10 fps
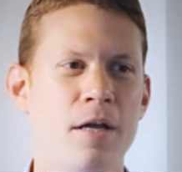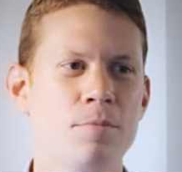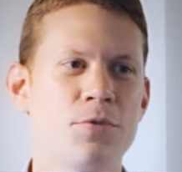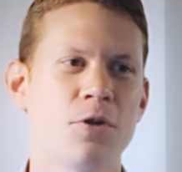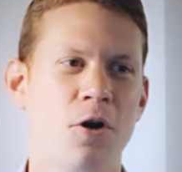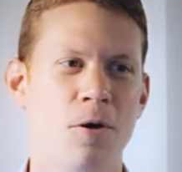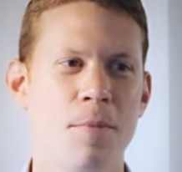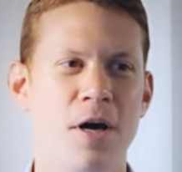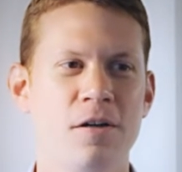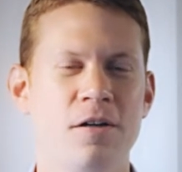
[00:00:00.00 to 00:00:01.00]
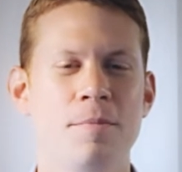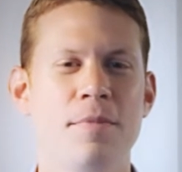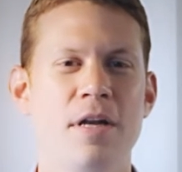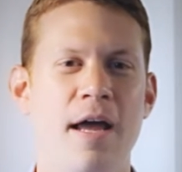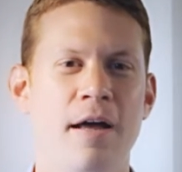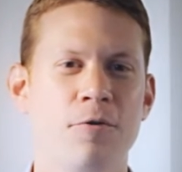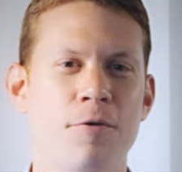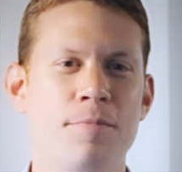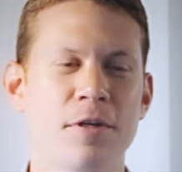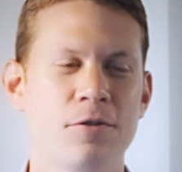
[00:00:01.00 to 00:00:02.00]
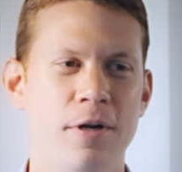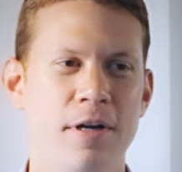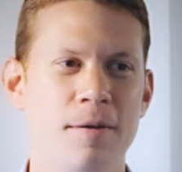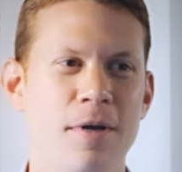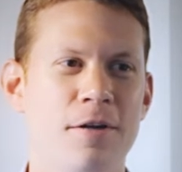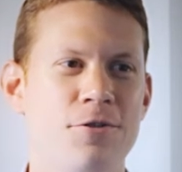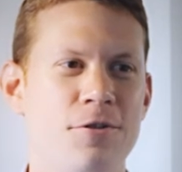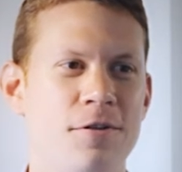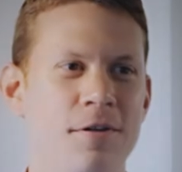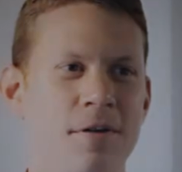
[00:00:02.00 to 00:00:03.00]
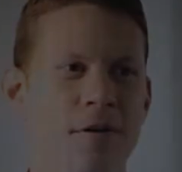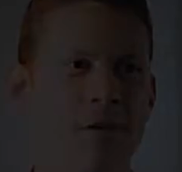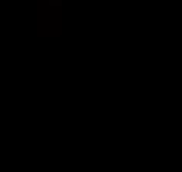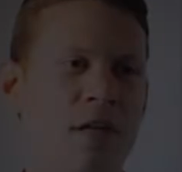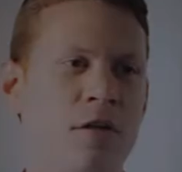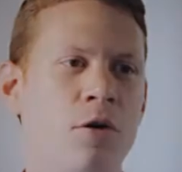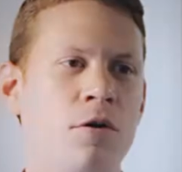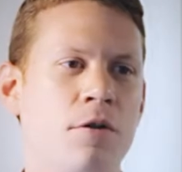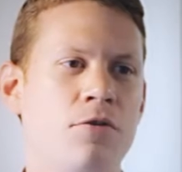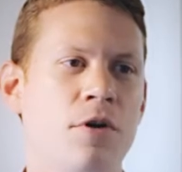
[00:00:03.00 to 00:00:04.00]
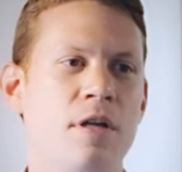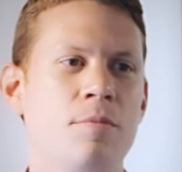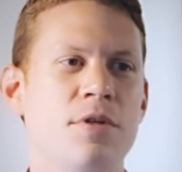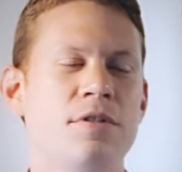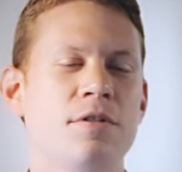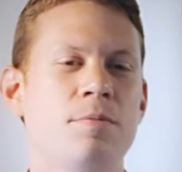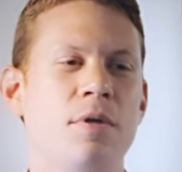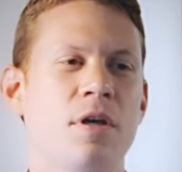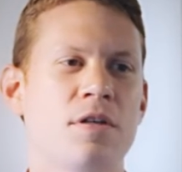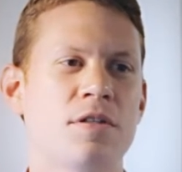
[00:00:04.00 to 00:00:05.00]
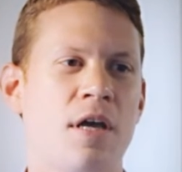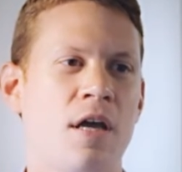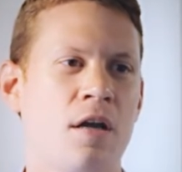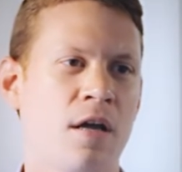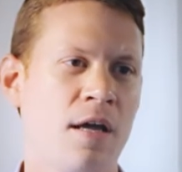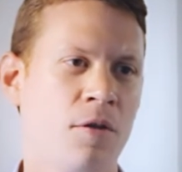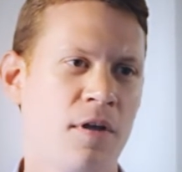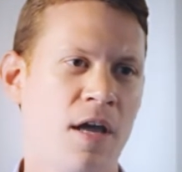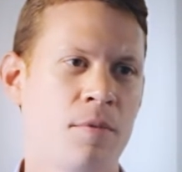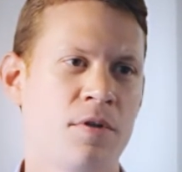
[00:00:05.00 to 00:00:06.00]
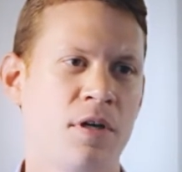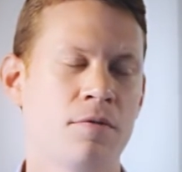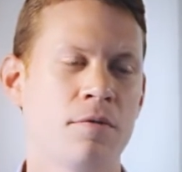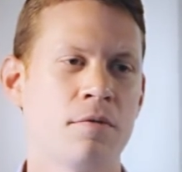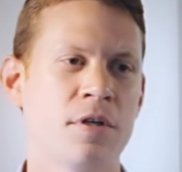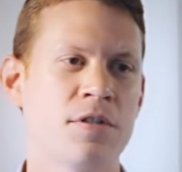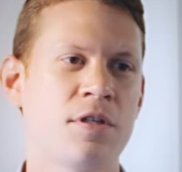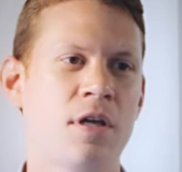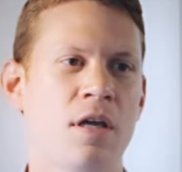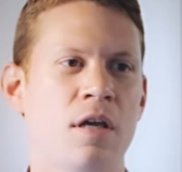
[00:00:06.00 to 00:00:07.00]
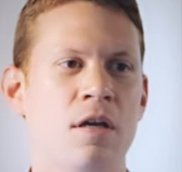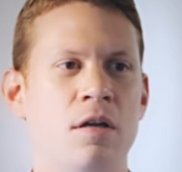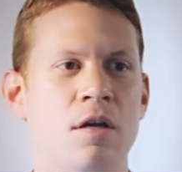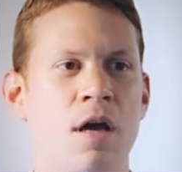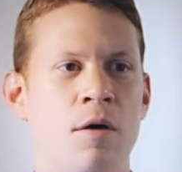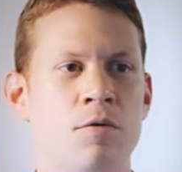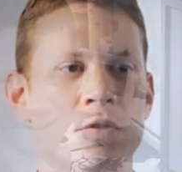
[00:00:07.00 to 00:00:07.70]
name's Carl Mahler. I'm an algorithmic trading manager. I decided to go into the trading business because I had a healthy appetite for risk and I